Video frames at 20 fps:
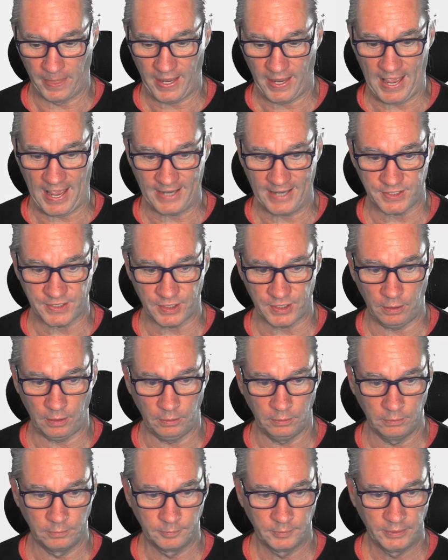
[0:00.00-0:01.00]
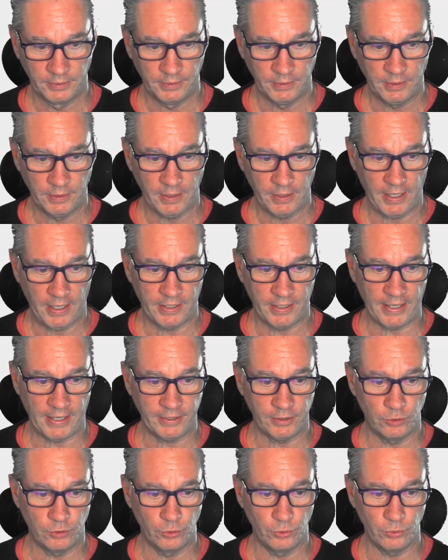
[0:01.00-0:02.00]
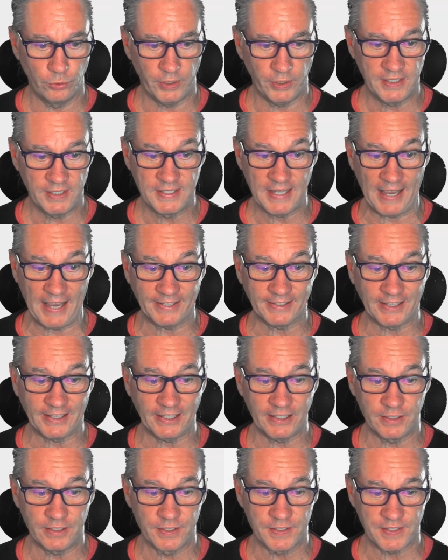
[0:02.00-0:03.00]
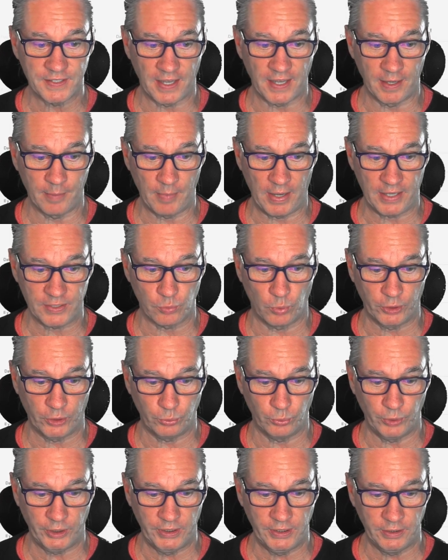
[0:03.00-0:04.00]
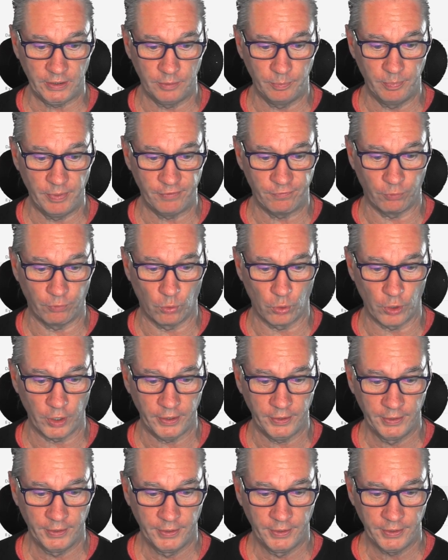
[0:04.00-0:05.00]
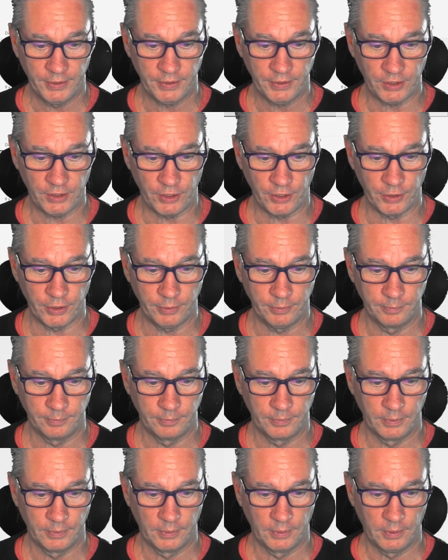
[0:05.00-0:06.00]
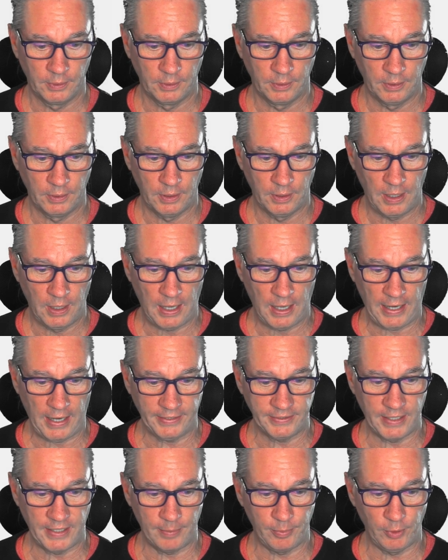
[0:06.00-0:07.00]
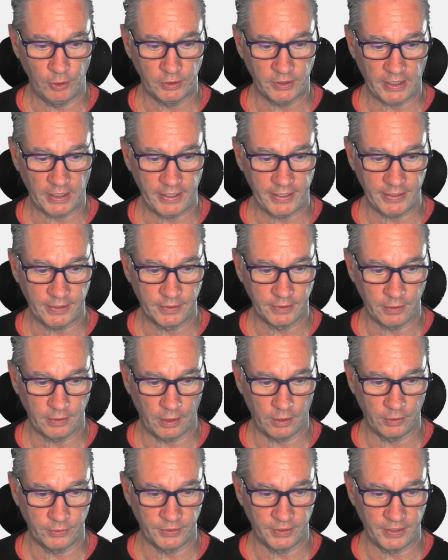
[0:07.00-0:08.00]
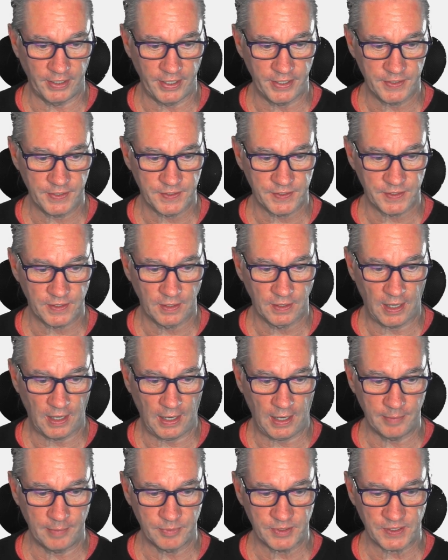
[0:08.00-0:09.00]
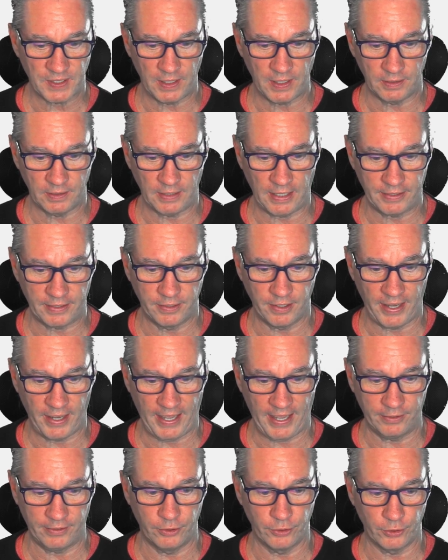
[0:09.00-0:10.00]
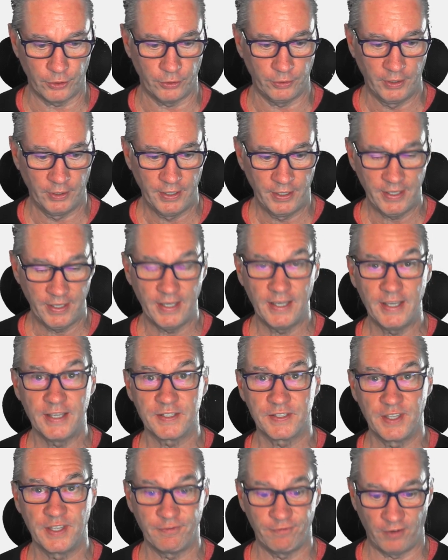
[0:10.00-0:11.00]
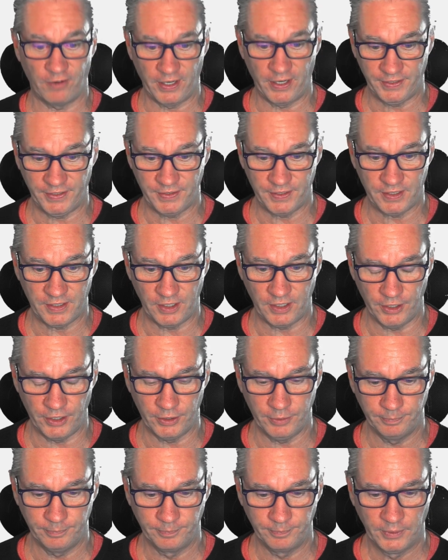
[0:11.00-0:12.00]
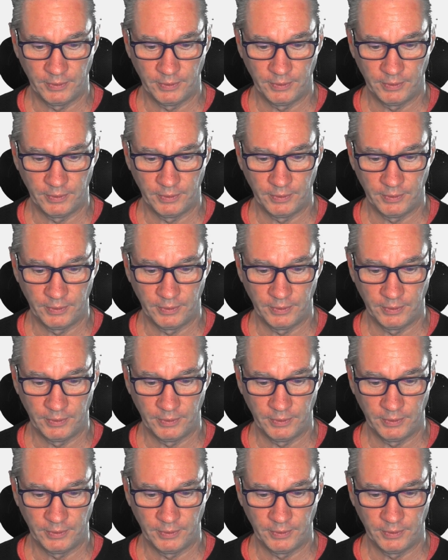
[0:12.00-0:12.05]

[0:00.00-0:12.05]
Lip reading: Excel, and I do exactly the same as what we did before. Here, I double click on this. I'm saying that the header is defined here.